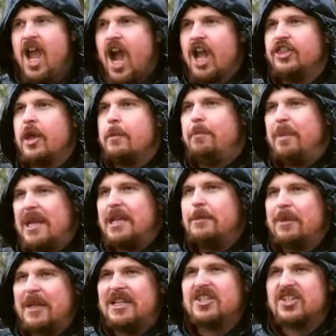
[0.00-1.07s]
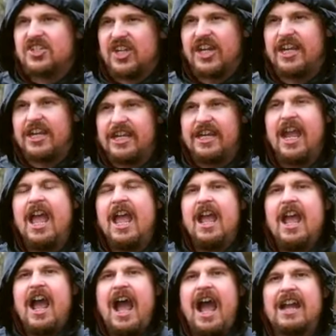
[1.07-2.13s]
and the BBC
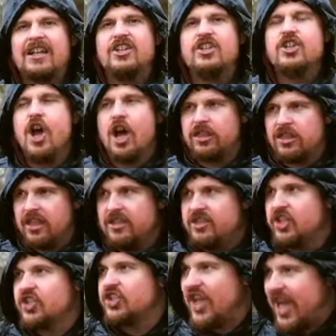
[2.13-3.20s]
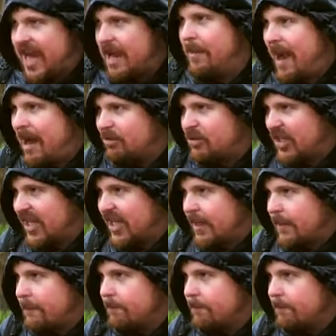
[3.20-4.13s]
had nothing to say about it.